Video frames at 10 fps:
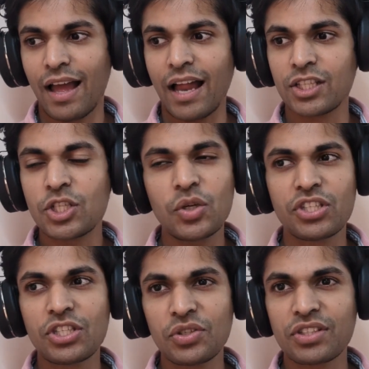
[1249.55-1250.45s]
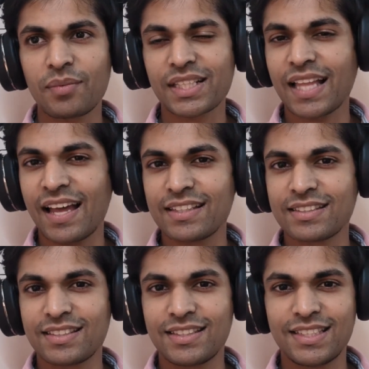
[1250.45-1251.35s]
and choose to do something that
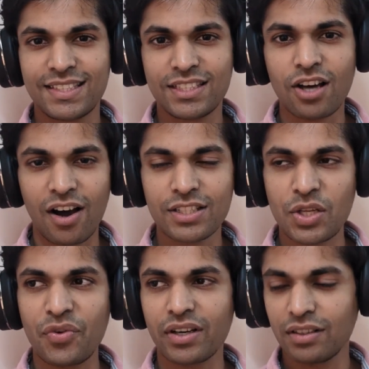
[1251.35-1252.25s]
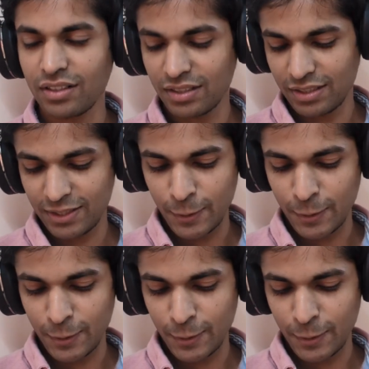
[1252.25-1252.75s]
is darn difficult?